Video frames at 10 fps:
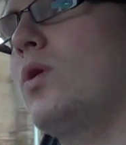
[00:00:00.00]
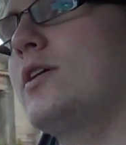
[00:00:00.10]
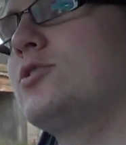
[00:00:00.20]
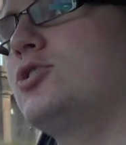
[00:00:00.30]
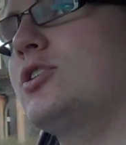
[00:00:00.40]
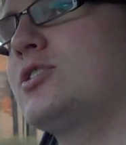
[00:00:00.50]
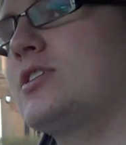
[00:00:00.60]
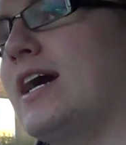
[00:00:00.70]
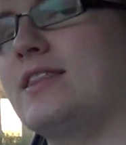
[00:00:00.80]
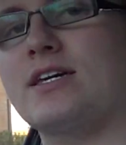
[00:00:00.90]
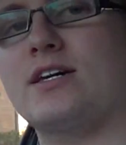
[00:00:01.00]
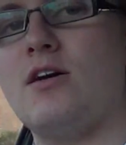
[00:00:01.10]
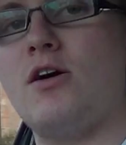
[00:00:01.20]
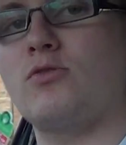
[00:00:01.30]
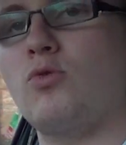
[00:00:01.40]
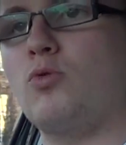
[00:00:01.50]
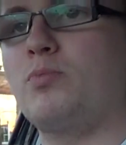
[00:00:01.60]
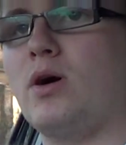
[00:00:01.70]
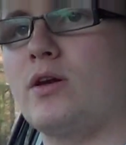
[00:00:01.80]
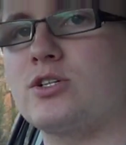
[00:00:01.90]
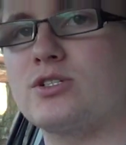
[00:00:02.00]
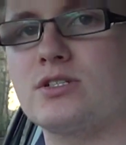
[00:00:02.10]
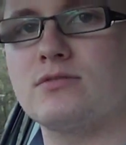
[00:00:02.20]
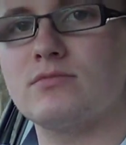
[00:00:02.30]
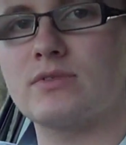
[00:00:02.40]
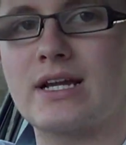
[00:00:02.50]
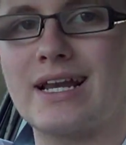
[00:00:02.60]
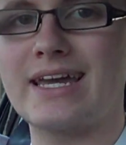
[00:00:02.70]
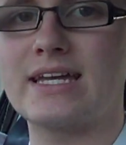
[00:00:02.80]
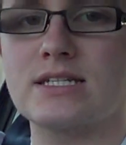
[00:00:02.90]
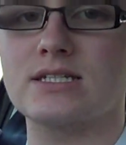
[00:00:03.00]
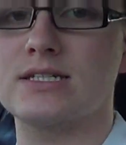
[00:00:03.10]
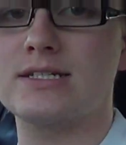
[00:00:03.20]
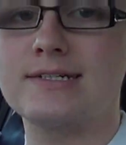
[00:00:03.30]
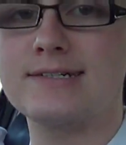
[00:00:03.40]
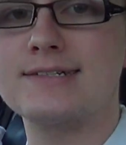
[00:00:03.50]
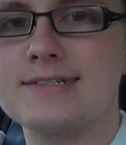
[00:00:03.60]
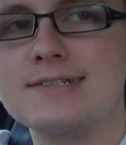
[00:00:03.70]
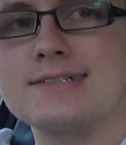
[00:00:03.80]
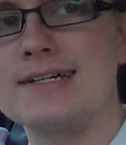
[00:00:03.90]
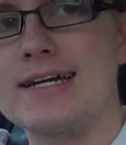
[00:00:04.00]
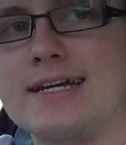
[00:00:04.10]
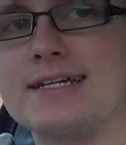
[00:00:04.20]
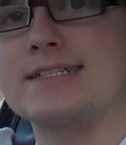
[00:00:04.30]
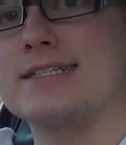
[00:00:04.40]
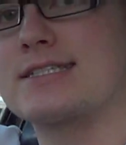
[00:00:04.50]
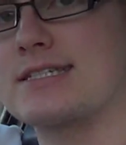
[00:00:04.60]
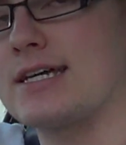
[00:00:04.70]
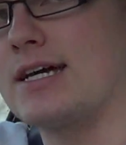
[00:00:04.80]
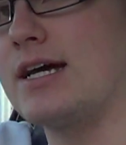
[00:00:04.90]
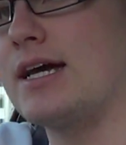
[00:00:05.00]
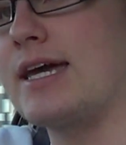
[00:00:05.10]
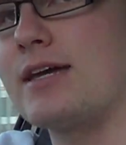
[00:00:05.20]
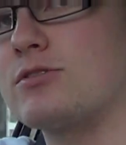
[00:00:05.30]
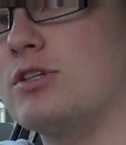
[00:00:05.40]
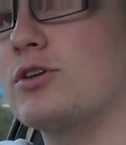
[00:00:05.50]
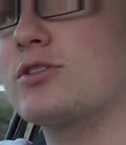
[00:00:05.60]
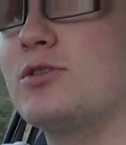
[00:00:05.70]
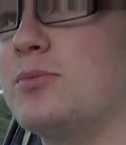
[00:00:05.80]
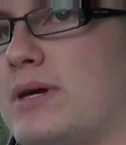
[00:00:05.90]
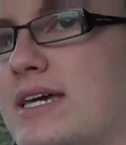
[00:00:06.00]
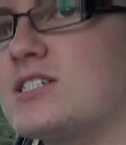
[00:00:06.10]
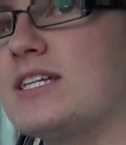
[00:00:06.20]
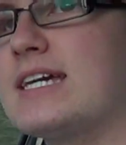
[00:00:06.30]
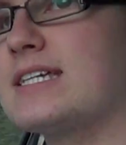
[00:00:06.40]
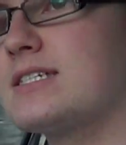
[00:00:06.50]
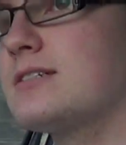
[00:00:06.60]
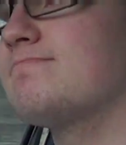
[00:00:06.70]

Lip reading: had just had the car all polished and cleaned, and it looked the bee's knees.